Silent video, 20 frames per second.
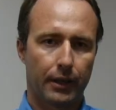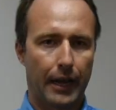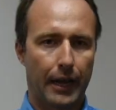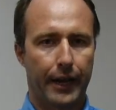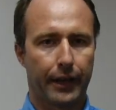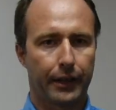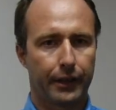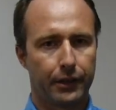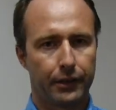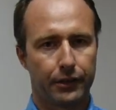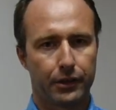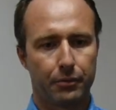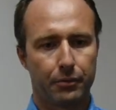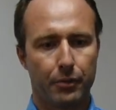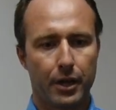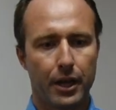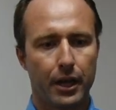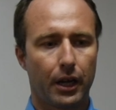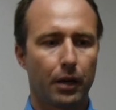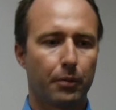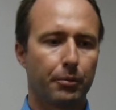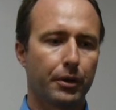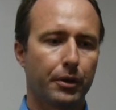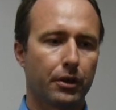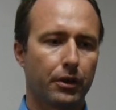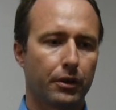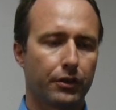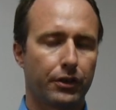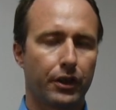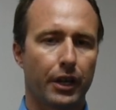like in Jamaica,
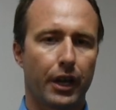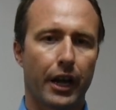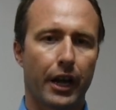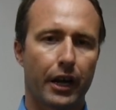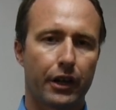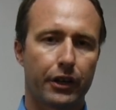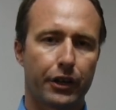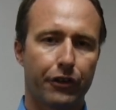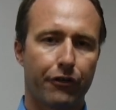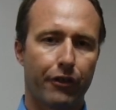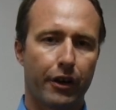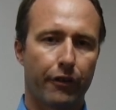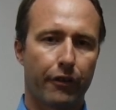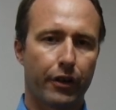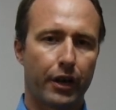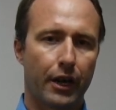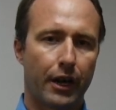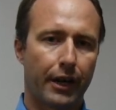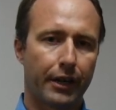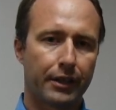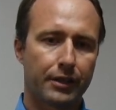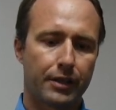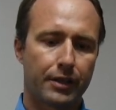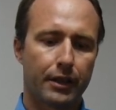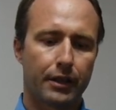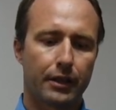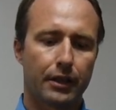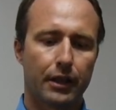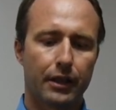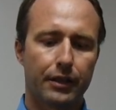because the area where we are in
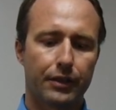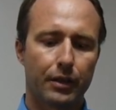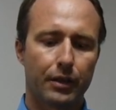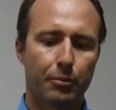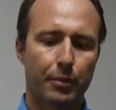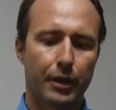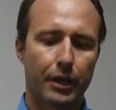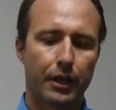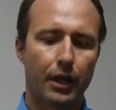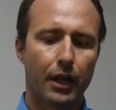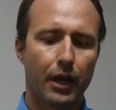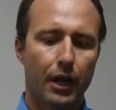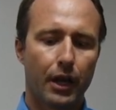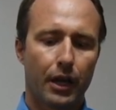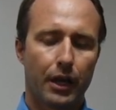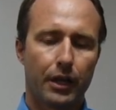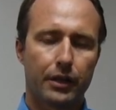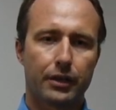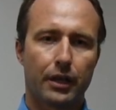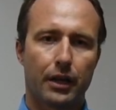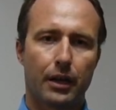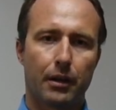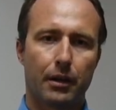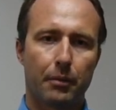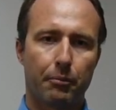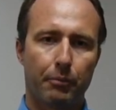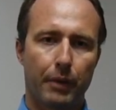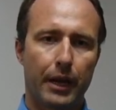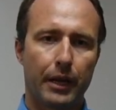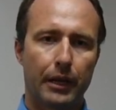St. Elizabeth is a
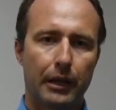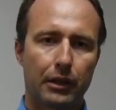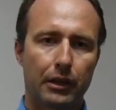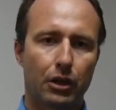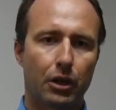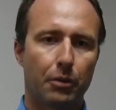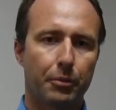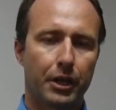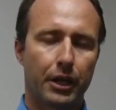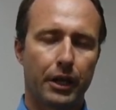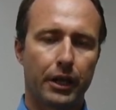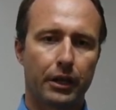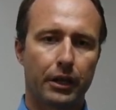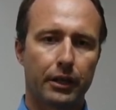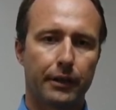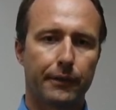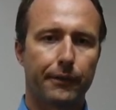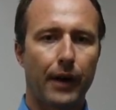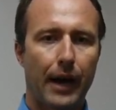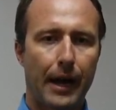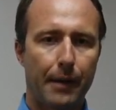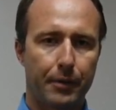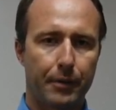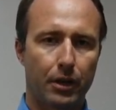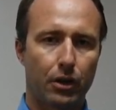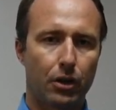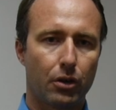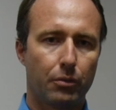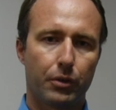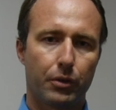mainly dominated farming
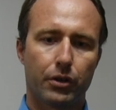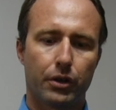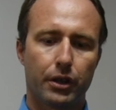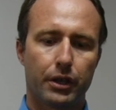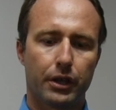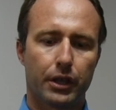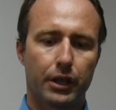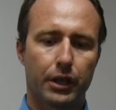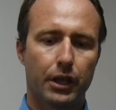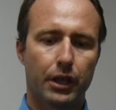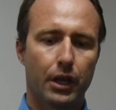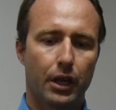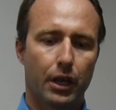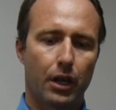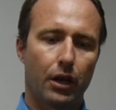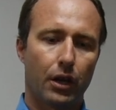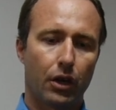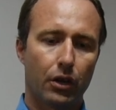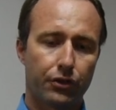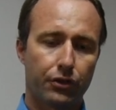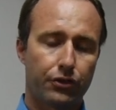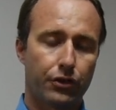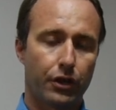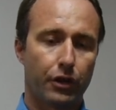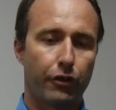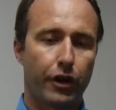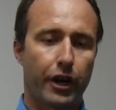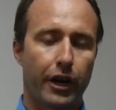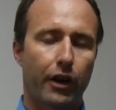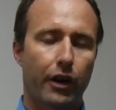community. Austria,
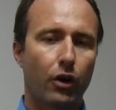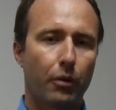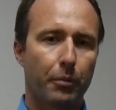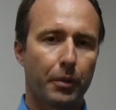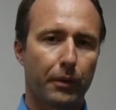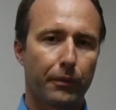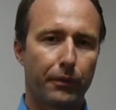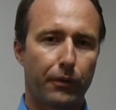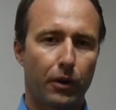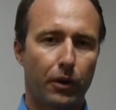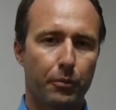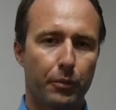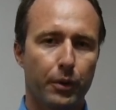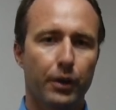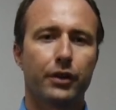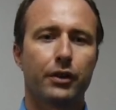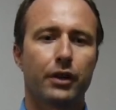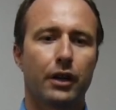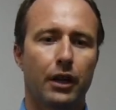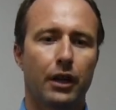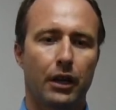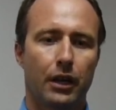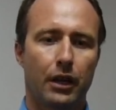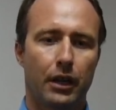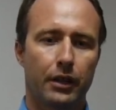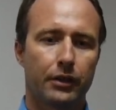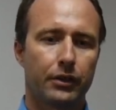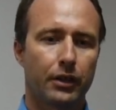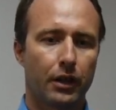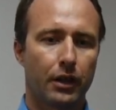where I'm coming from, is a,
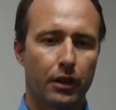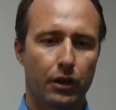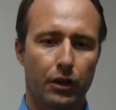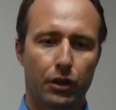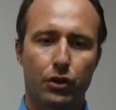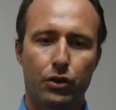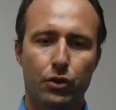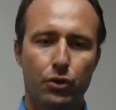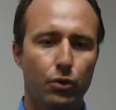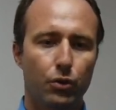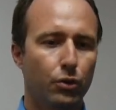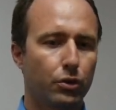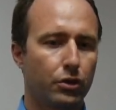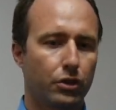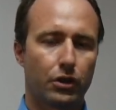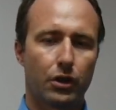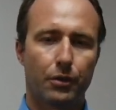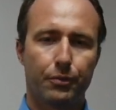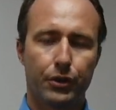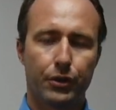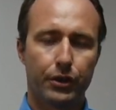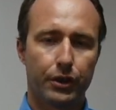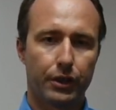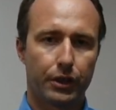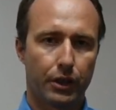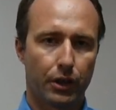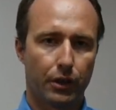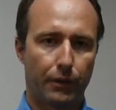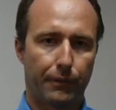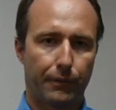is a huge
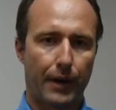community of